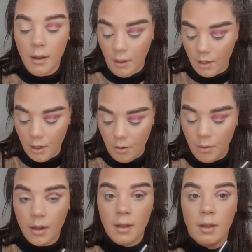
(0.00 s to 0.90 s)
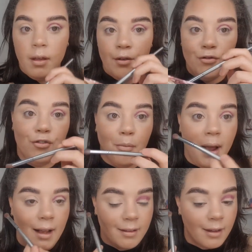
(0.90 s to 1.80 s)
you know,
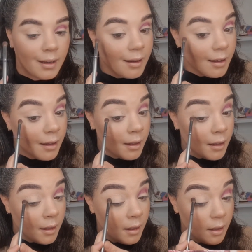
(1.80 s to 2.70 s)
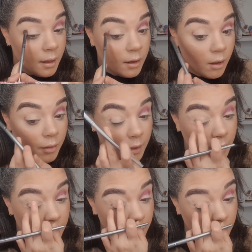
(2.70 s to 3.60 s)
dramatic, nothing
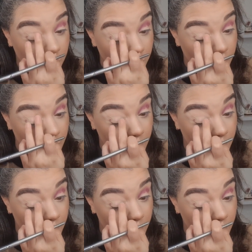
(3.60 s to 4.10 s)
too